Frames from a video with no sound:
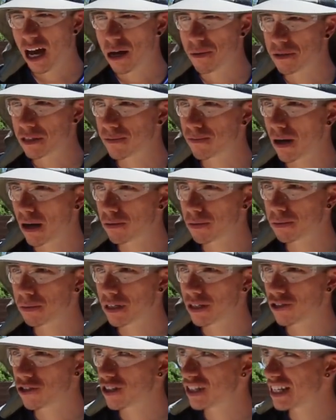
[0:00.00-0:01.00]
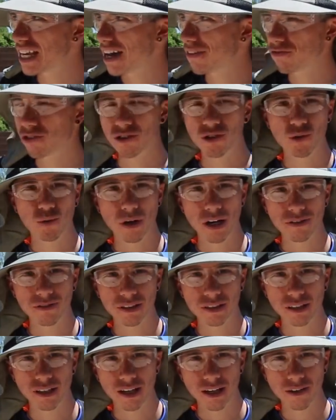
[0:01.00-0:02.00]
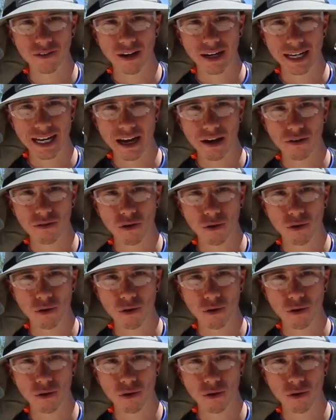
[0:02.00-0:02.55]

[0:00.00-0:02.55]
It's probably just after 12 o'clock right now,